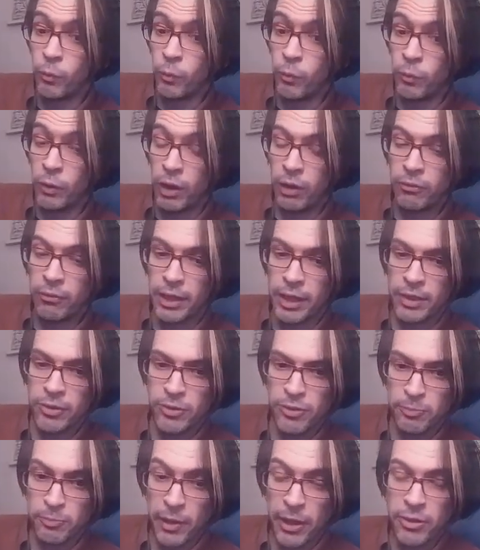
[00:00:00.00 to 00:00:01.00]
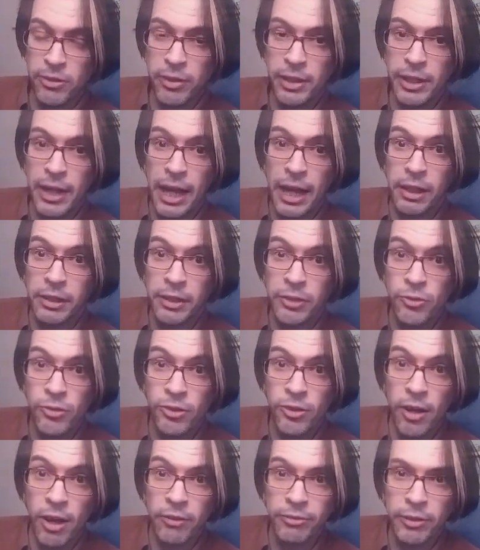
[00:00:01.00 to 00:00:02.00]
Well, it's better than Allen's
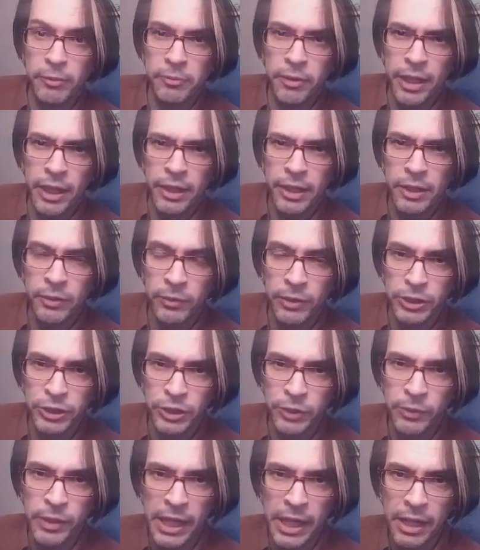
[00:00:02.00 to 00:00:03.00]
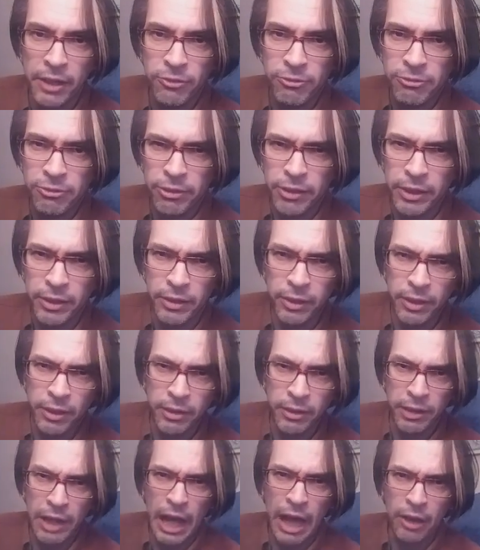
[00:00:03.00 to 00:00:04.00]
coffee brandy, which you can't drink
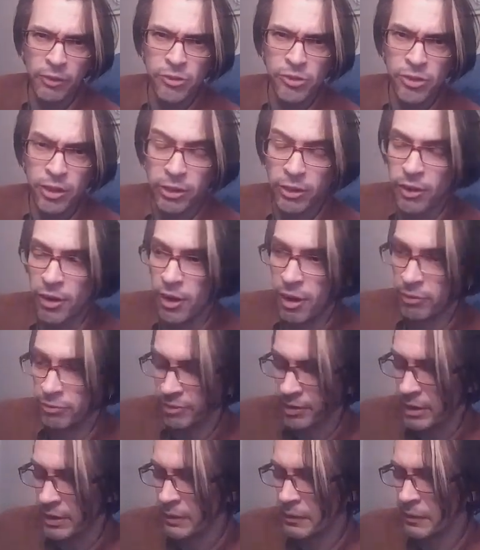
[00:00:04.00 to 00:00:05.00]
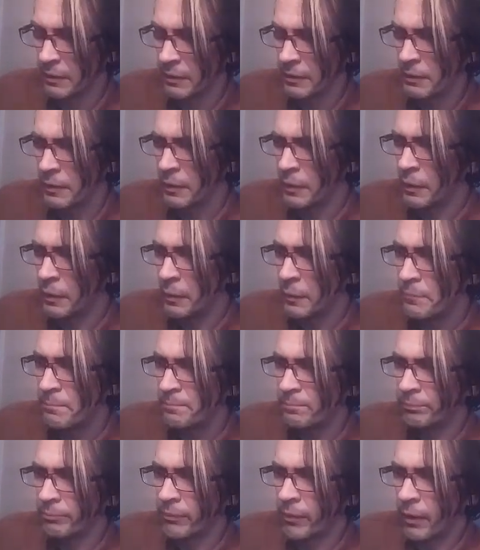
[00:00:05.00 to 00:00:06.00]
outside of coffee.
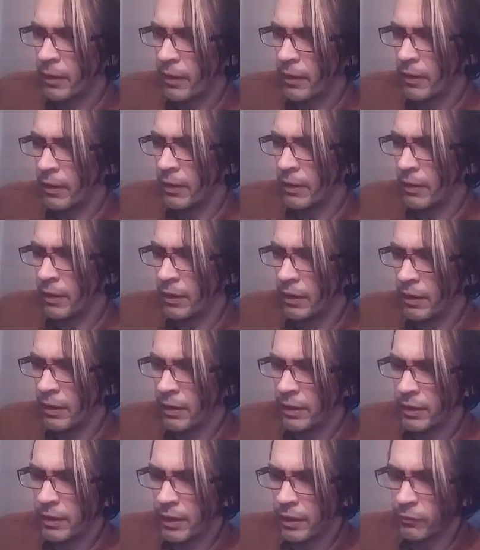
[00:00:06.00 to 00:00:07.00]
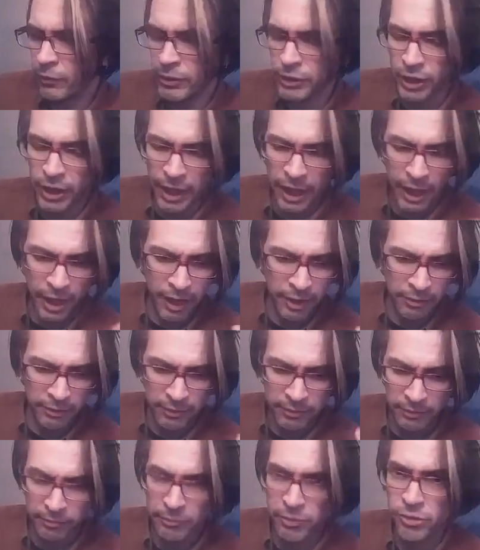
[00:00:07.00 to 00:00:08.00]
I wish I had
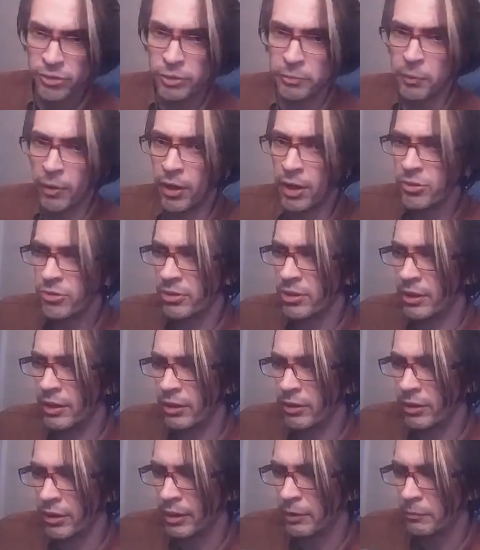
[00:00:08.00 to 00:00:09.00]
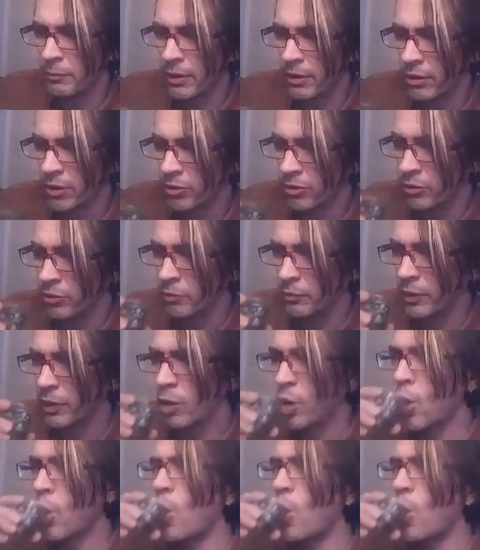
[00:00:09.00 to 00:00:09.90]
Mr. Boston here to compare it to, but